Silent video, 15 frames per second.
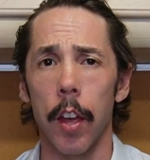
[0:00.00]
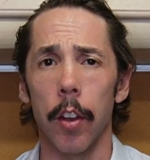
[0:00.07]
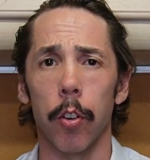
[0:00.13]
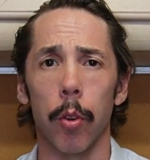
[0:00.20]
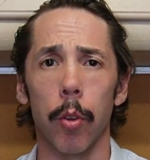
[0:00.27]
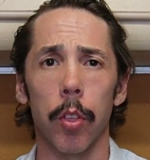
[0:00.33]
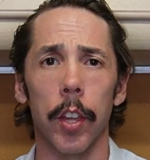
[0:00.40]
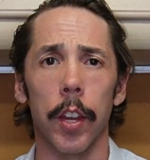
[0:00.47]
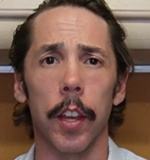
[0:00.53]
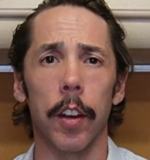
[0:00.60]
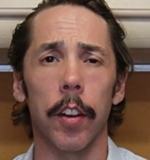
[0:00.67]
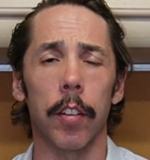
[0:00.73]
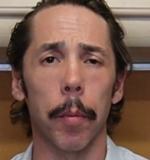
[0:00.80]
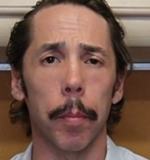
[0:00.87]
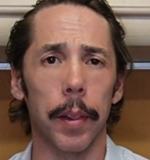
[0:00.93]
Do you think it
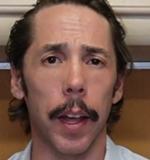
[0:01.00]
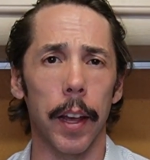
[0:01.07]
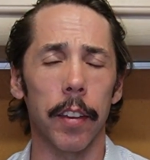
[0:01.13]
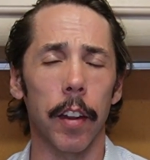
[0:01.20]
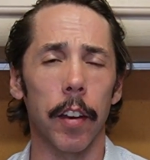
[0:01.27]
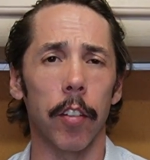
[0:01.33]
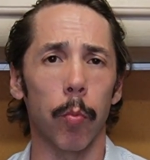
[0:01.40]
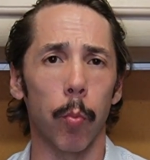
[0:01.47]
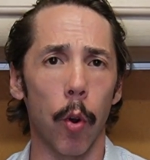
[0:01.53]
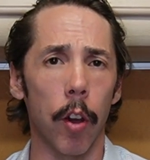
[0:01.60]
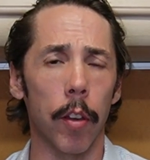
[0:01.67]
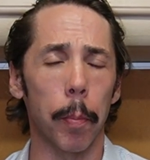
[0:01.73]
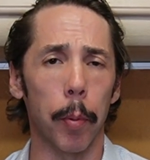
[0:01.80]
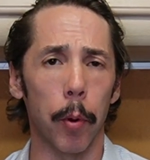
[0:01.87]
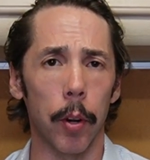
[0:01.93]
is a place that is
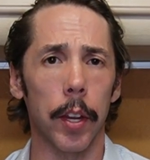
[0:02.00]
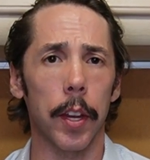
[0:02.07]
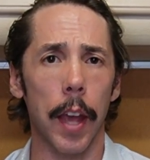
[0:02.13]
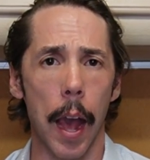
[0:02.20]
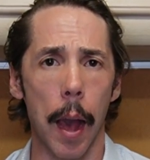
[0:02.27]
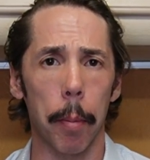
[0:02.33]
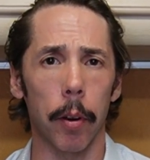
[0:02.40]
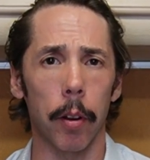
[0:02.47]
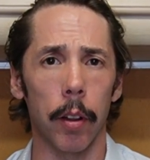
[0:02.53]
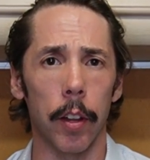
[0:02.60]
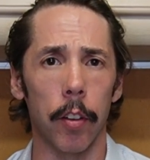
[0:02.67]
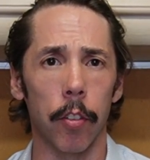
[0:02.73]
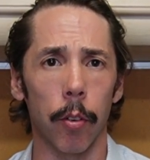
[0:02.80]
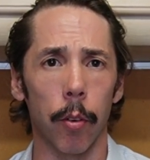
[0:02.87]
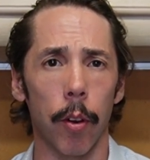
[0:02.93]
worth putting capital
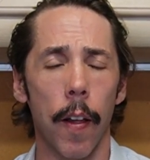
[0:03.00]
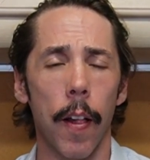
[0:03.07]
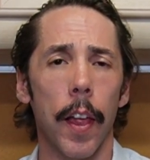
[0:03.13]
into?